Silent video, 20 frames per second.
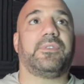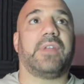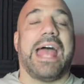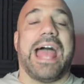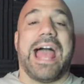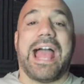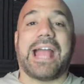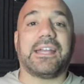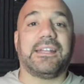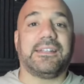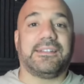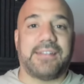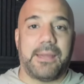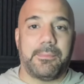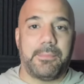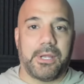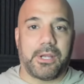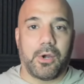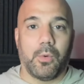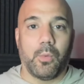
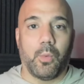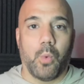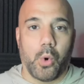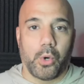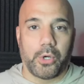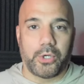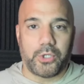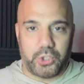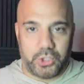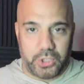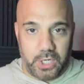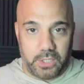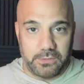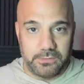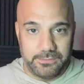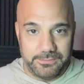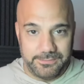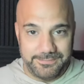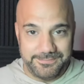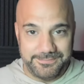academic award
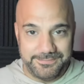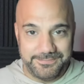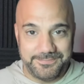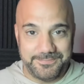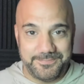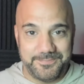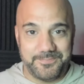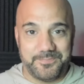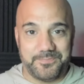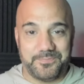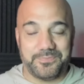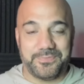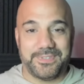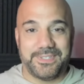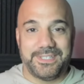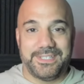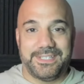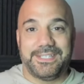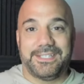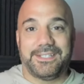show.
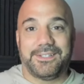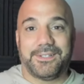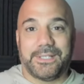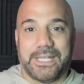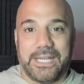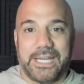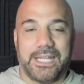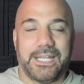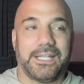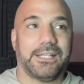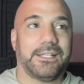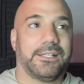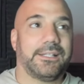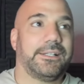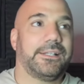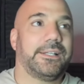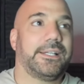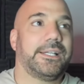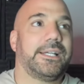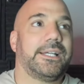Okay.
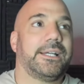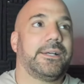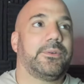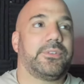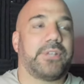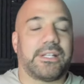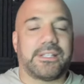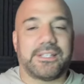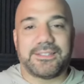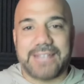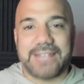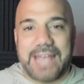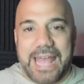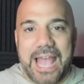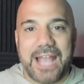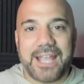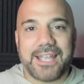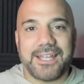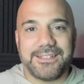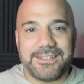So at this
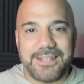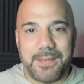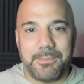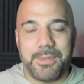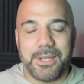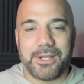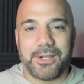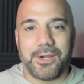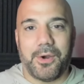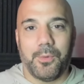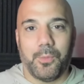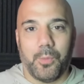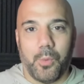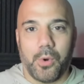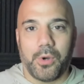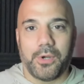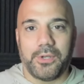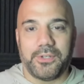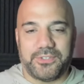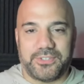academic
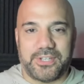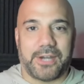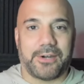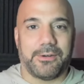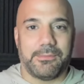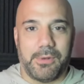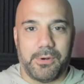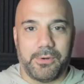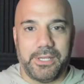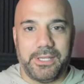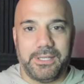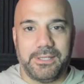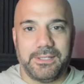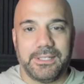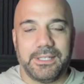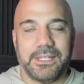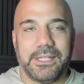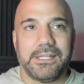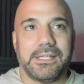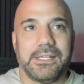award ceremony,
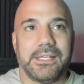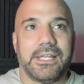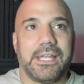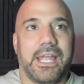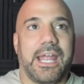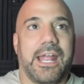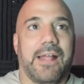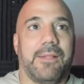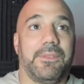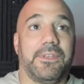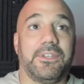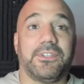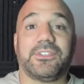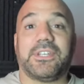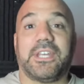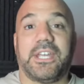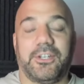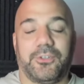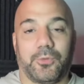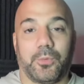and these
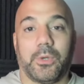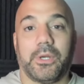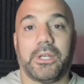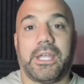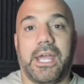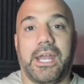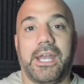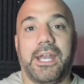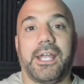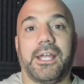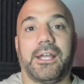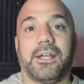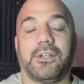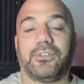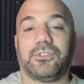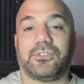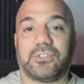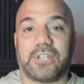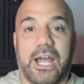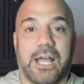kids were getting
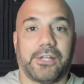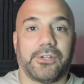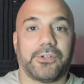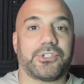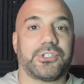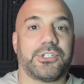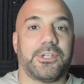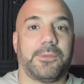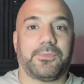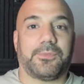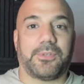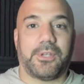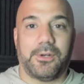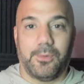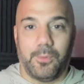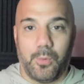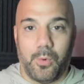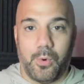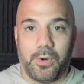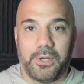scholarships and
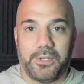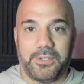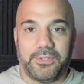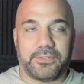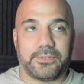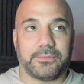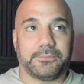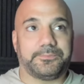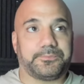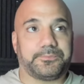awards,